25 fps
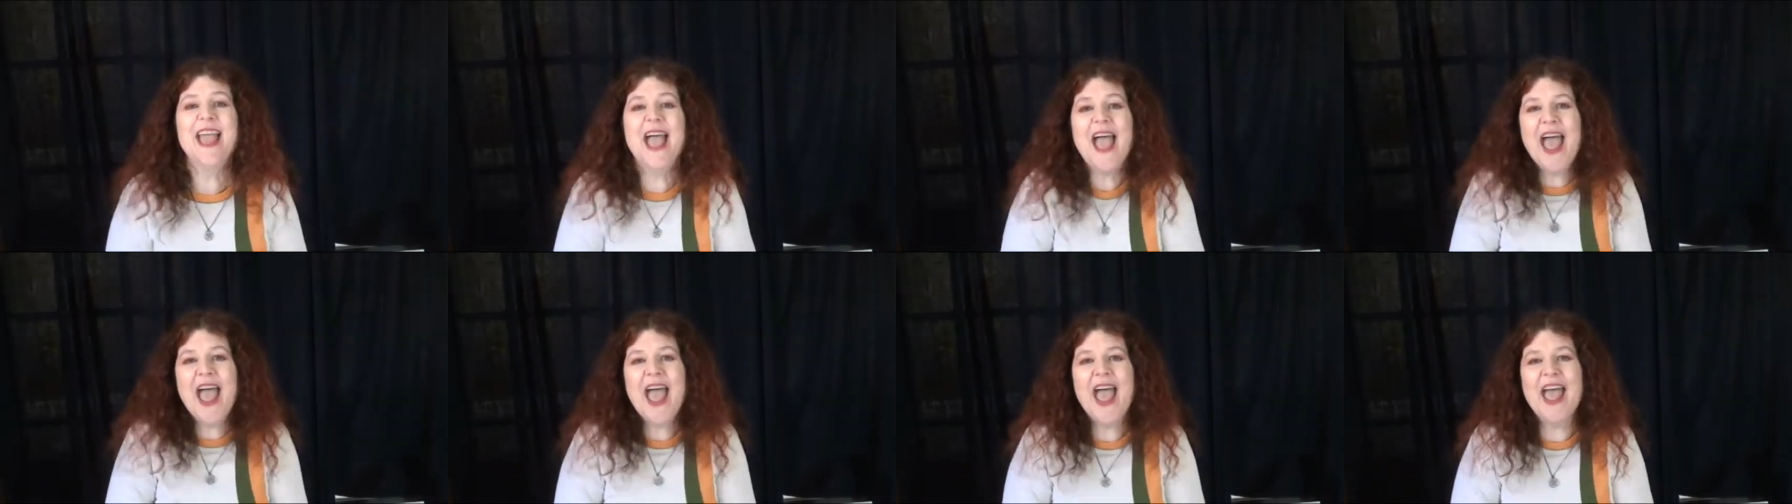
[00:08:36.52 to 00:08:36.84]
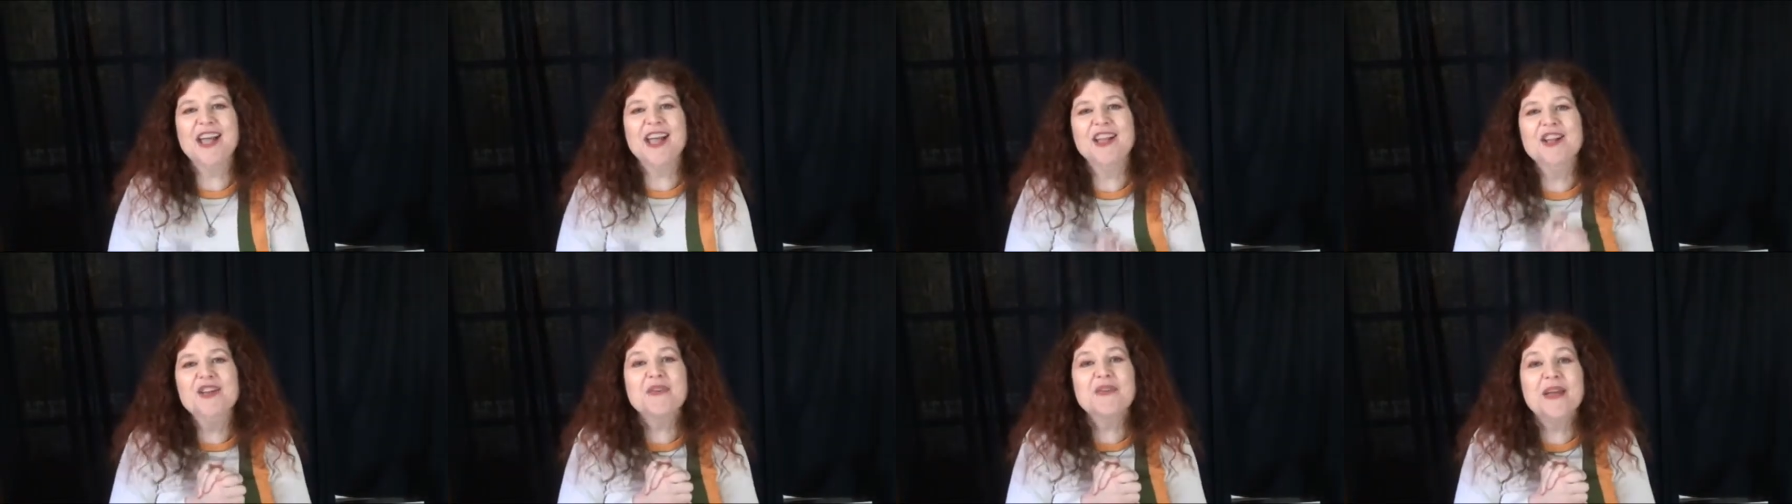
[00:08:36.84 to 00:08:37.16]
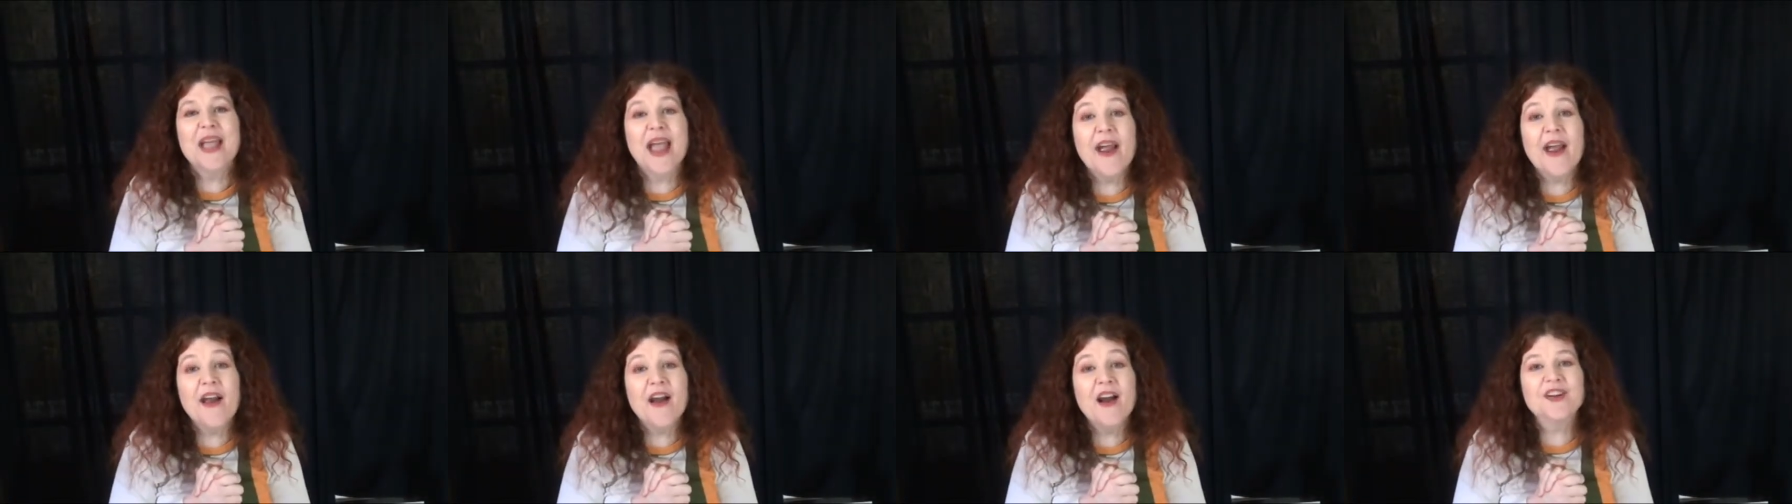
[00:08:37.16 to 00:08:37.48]
Yay! New
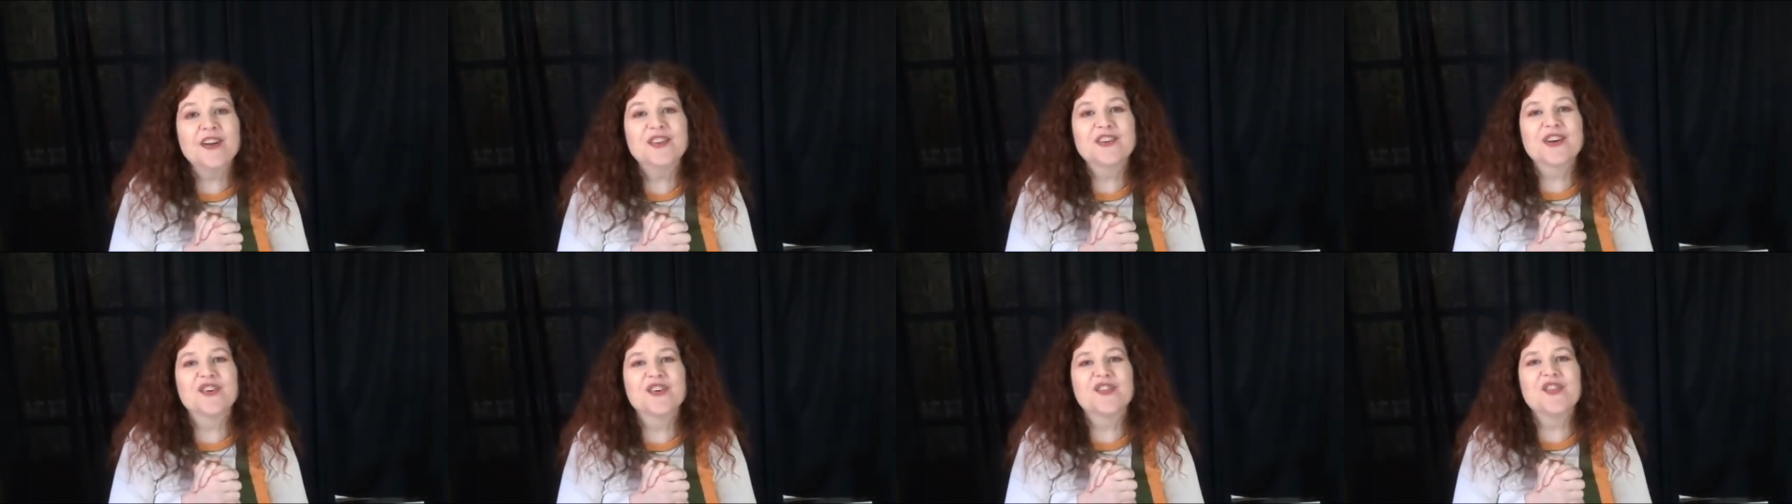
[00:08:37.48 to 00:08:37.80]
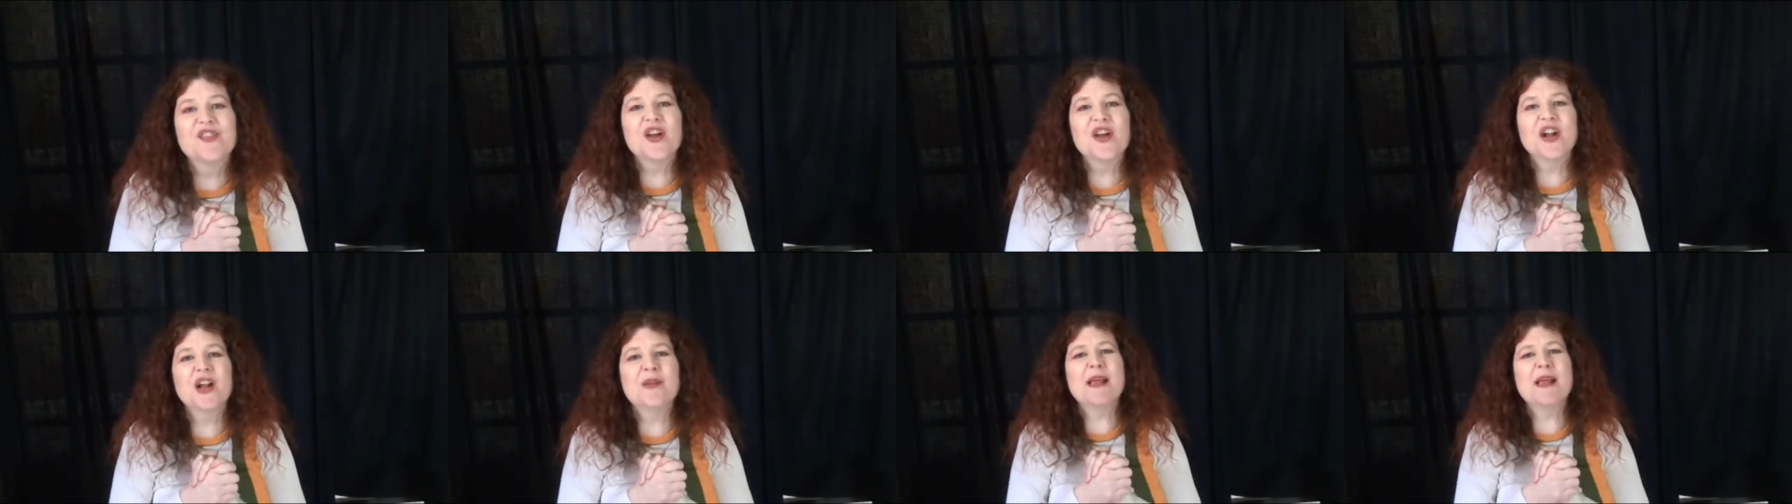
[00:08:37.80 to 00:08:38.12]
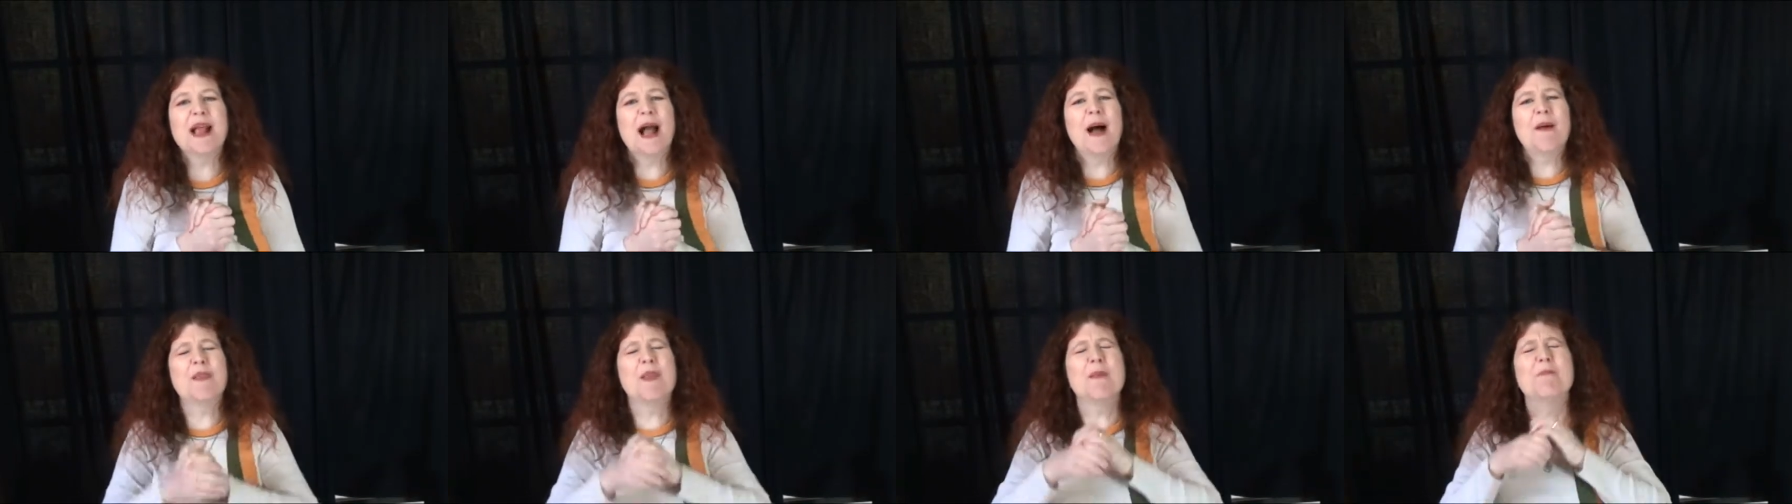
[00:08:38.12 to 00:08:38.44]
characters! And they're going to
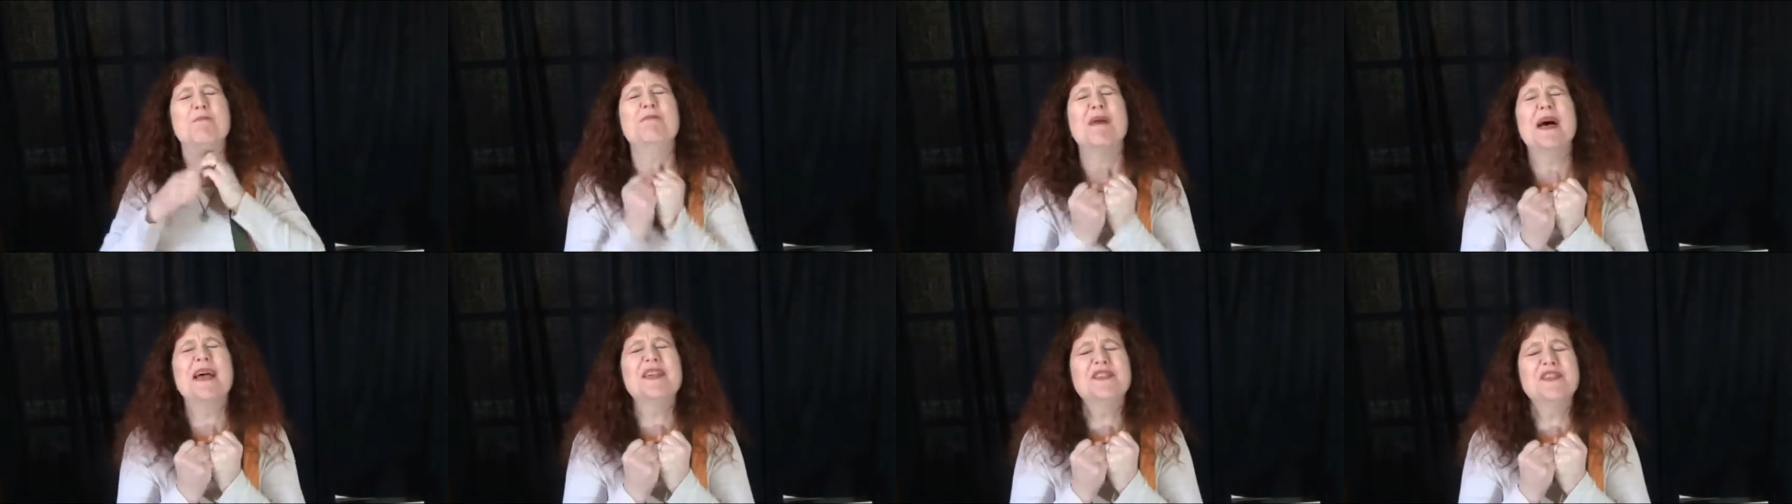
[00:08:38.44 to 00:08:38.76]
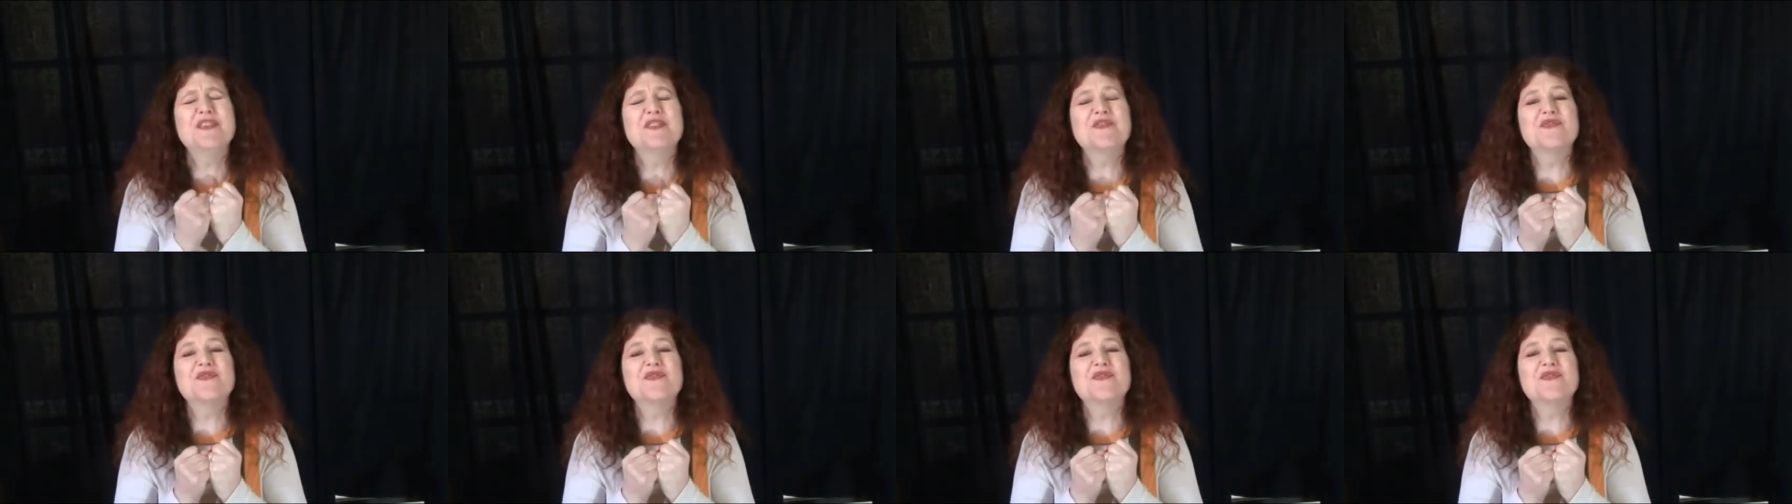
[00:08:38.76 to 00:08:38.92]
become the best of